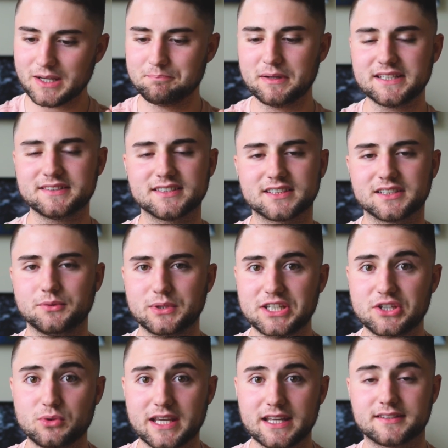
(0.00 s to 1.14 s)
basically when
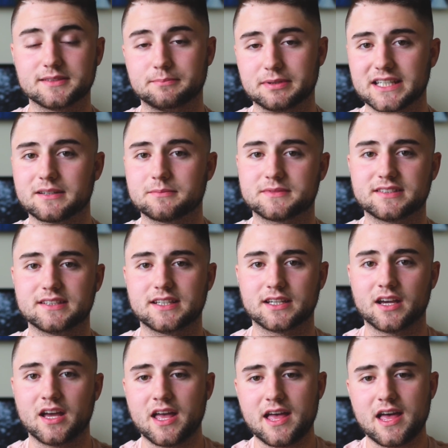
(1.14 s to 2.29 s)
you get to B M
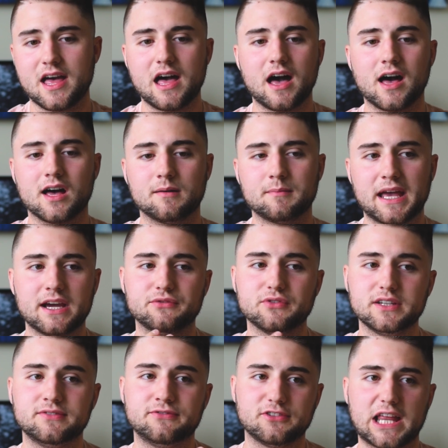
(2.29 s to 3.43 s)
T, um,
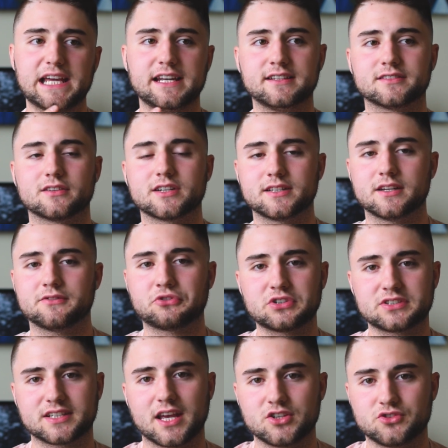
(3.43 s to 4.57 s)
every flight is on a different
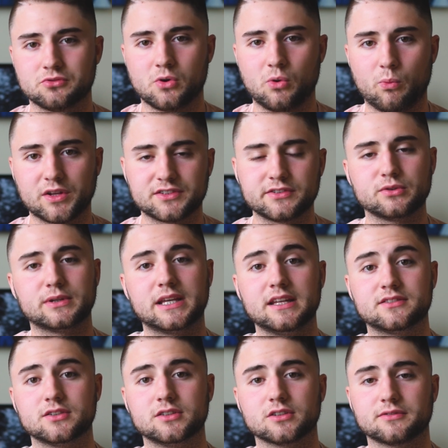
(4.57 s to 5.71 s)
schedule once you get
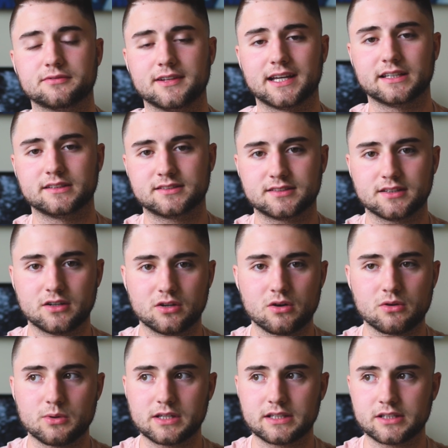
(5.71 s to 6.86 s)
to your flight.
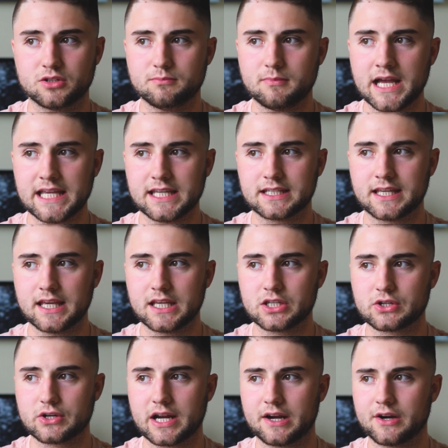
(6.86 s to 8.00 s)
So you might get
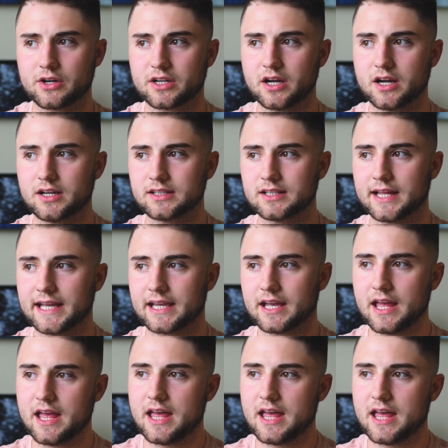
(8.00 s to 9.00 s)
your haircut like